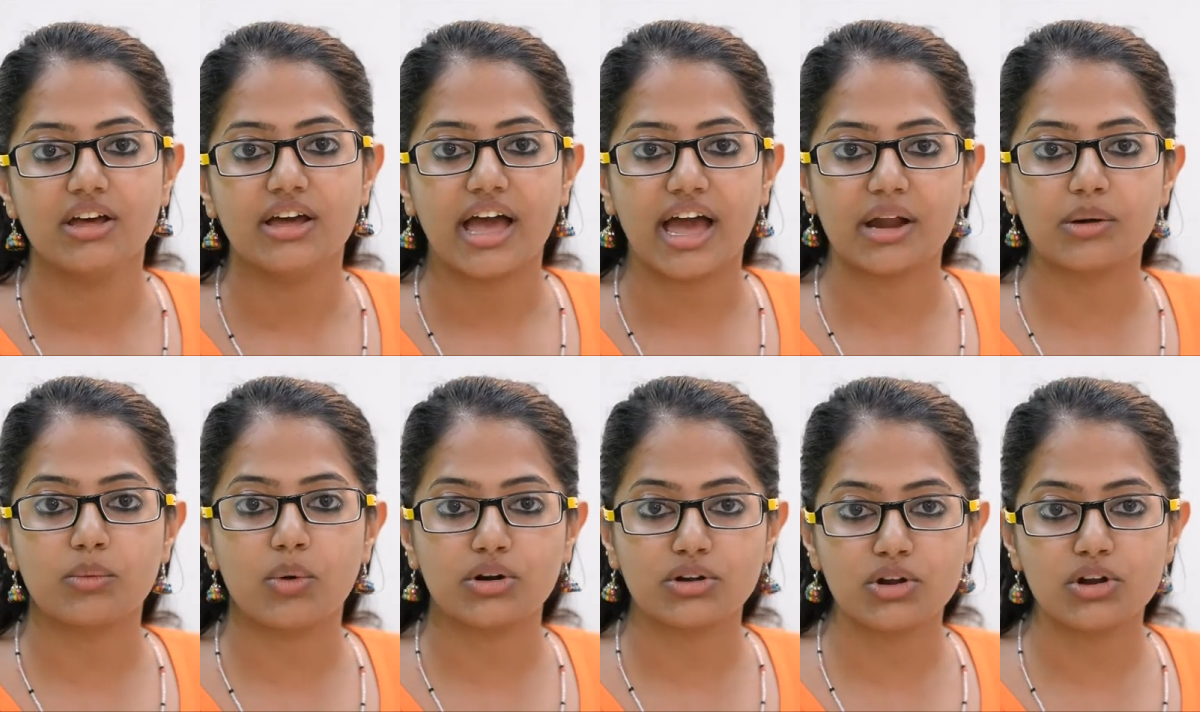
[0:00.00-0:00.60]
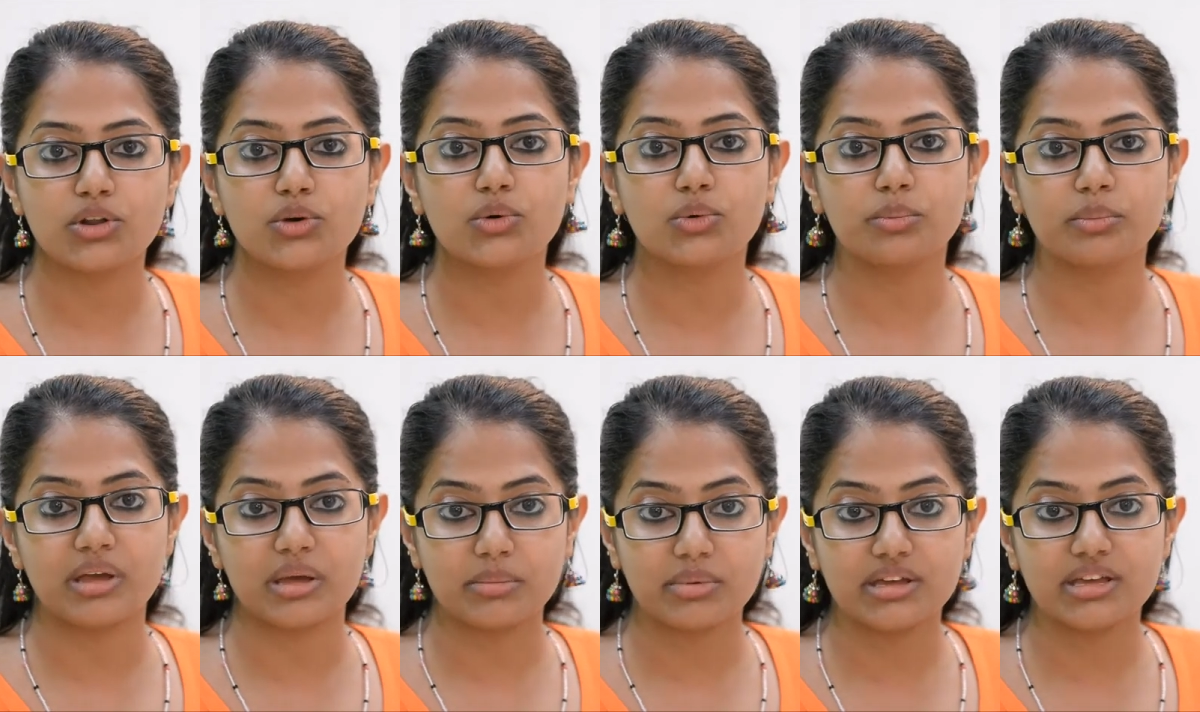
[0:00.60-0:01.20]
and what all you
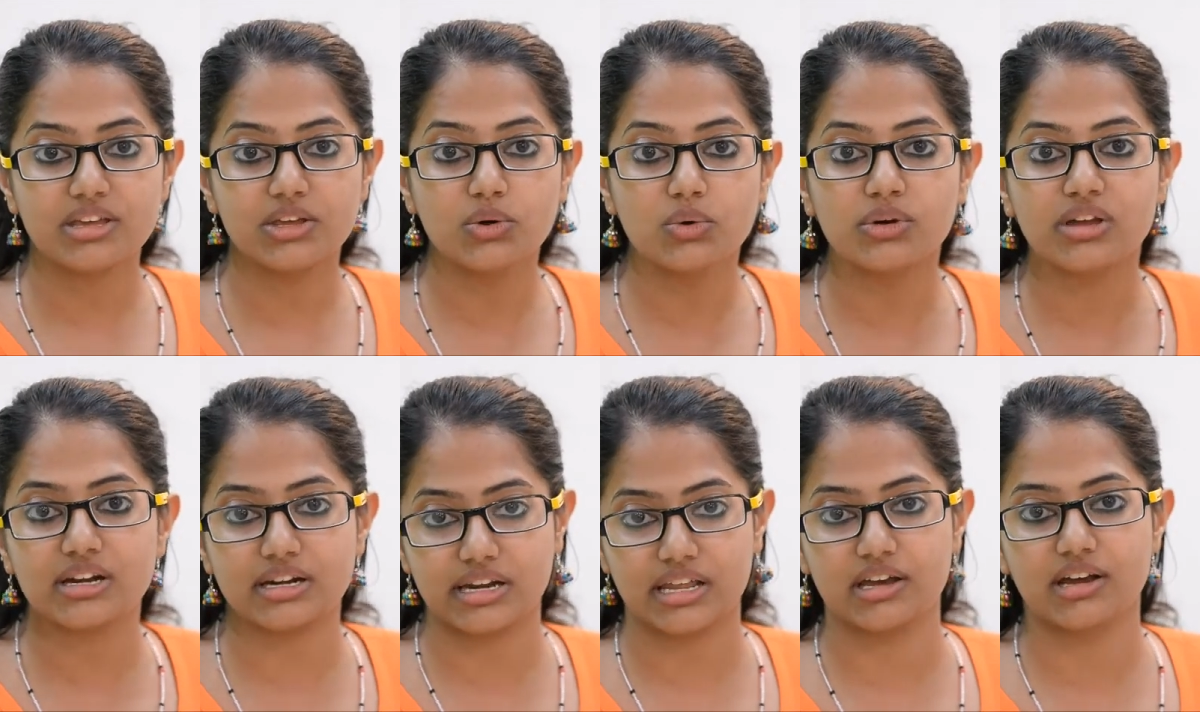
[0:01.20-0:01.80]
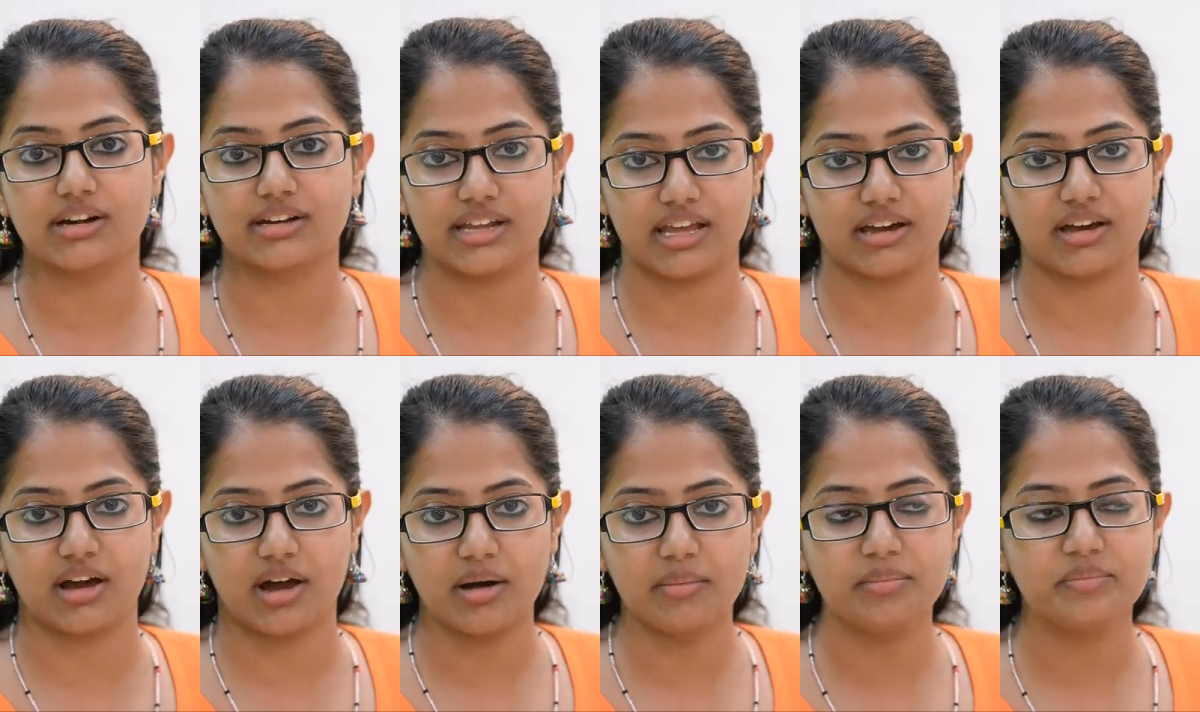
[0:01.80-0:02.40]
maybe you can take
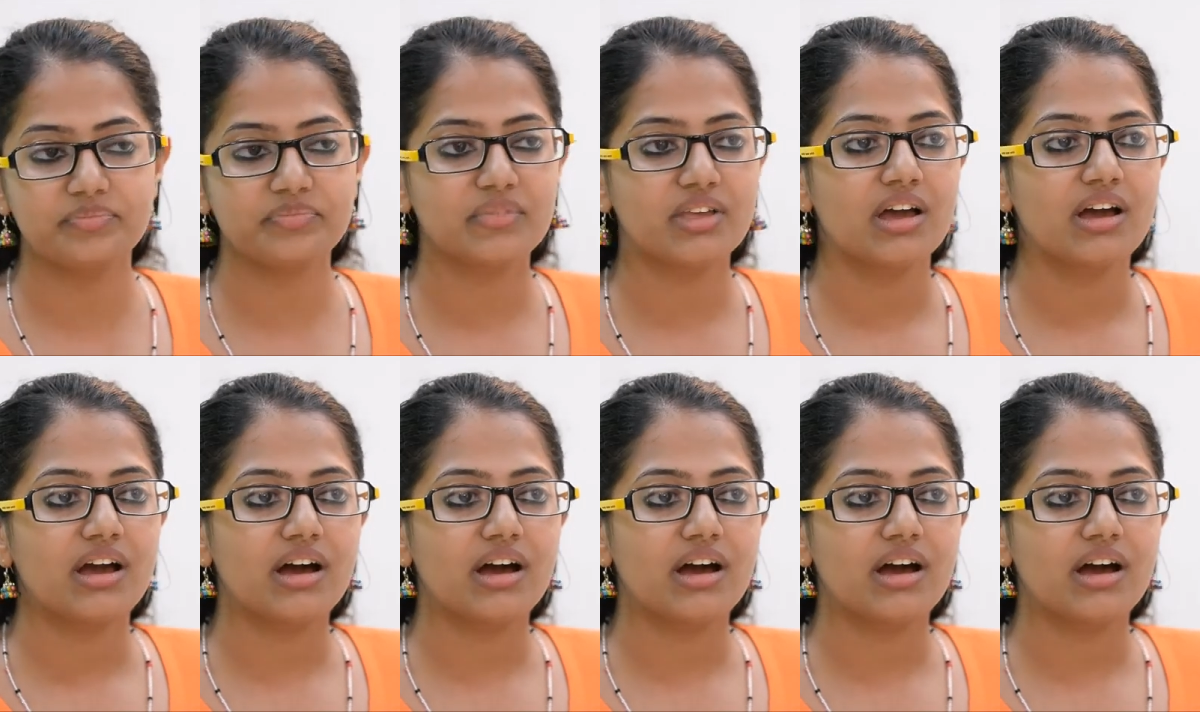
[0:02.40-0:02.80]
up.